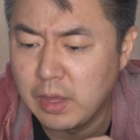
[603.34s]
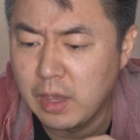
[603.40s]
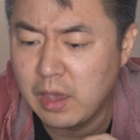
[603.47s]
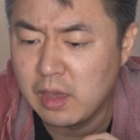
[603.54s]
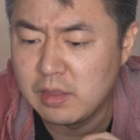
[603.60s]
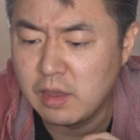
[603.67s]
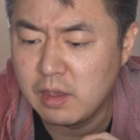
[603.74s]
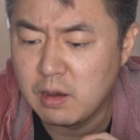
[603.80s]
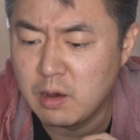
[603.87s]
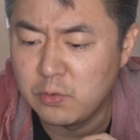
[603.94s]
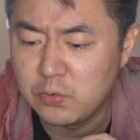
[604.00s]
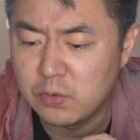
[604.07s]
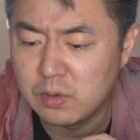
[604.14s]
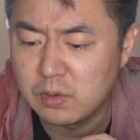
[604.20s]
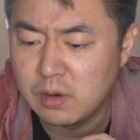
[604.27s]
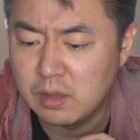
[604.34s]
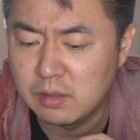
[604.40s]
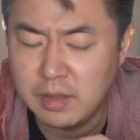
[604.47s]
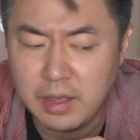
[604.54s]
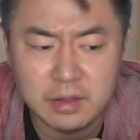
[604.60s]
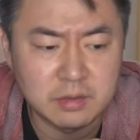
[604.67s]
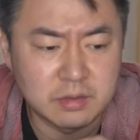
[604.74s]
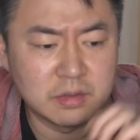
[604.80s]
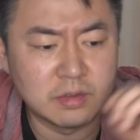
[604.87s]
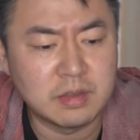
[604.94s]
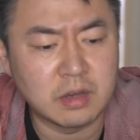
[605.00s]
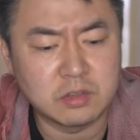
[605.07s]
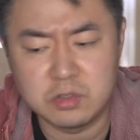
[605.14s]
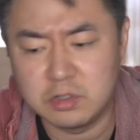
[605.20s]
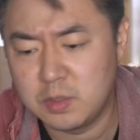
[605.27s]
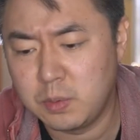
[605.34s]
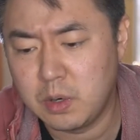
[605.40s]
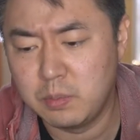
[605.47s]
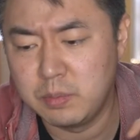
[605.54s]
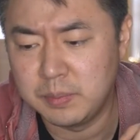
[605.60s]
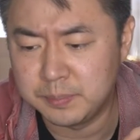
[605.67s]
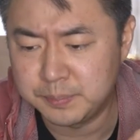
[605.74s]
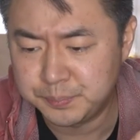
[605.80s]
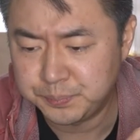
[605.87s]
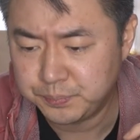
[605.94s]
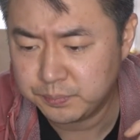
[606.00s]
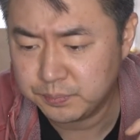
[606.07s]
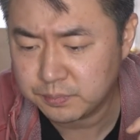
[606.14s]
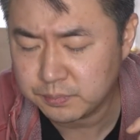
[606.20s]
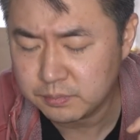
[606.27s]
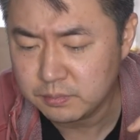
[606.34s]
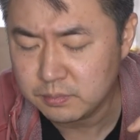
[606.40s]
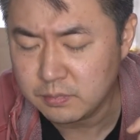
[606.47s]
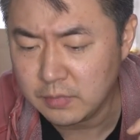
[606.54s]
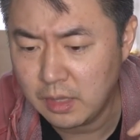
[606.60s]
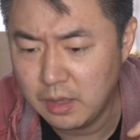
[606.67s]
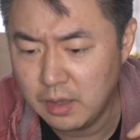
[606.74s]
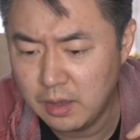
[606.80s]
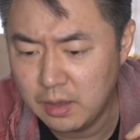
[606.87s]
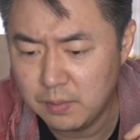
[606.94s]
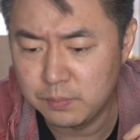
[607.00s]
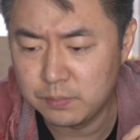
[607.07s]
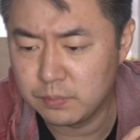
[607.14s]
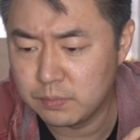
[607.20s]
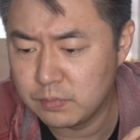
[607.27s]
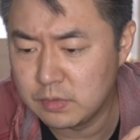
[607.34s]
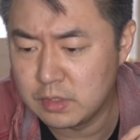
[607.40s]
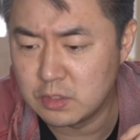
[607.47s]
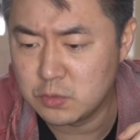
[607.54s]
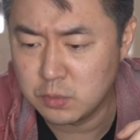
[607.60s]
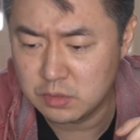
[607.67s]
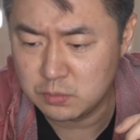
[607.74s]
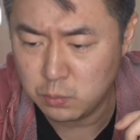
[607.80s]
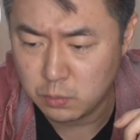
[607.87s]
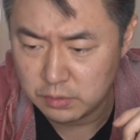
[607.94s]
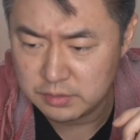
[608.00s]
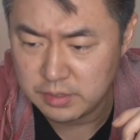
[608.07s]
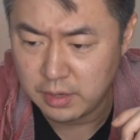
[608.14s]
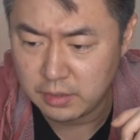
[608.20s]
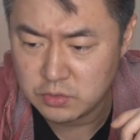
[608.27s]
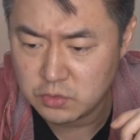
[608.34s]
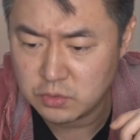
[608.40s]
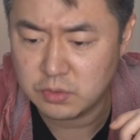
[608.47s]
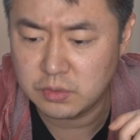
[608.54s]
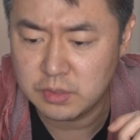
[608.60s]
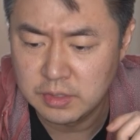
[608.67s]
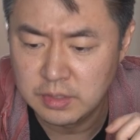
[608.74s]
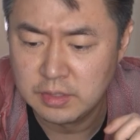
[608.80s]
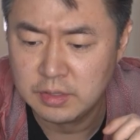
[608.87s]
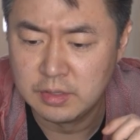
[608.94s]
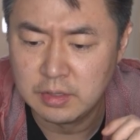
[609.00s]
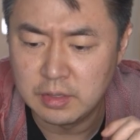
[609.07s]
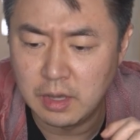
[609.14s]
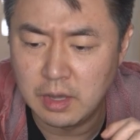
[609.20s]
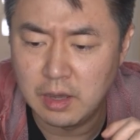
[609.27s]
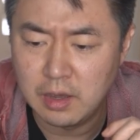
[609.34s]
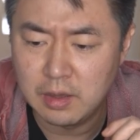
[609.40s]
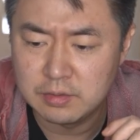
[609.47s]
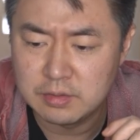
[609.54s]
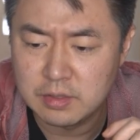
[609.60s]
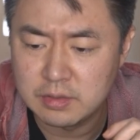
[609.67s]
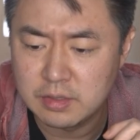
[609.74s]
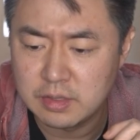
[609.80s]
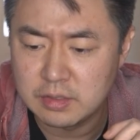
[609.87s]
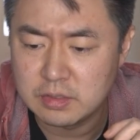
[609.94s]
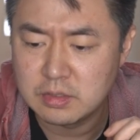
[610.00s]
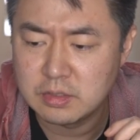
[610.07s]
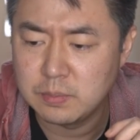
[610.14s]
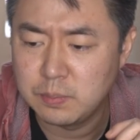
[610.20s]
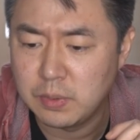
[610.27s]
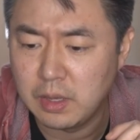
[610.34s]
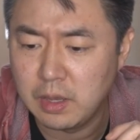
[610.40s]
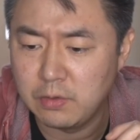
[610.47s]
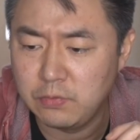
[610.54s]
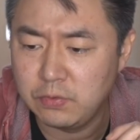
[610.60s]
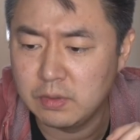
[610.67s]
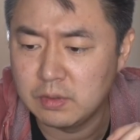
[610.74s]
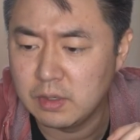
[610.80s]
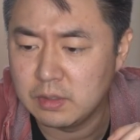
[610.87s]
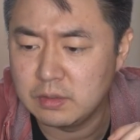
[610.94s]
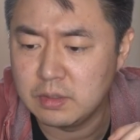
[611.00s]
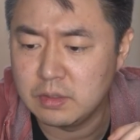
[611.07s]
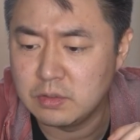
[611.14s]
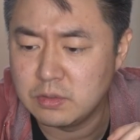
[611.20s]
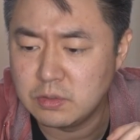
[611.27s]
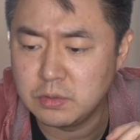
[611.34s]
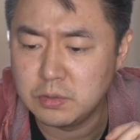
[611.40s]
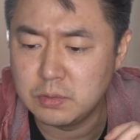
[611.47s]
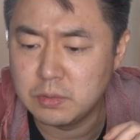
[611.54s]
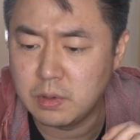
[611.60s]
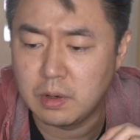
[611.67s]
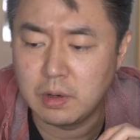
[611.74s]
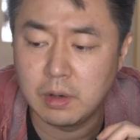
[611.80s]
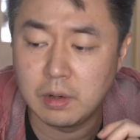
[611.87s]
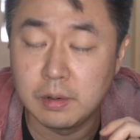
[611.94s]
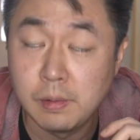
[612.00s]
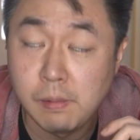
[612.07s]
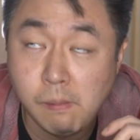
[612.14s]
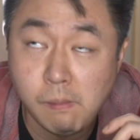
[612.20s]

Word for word: they they offer a lot in the texture department. Um, this one's more textured uh, than this, but I feel like these two are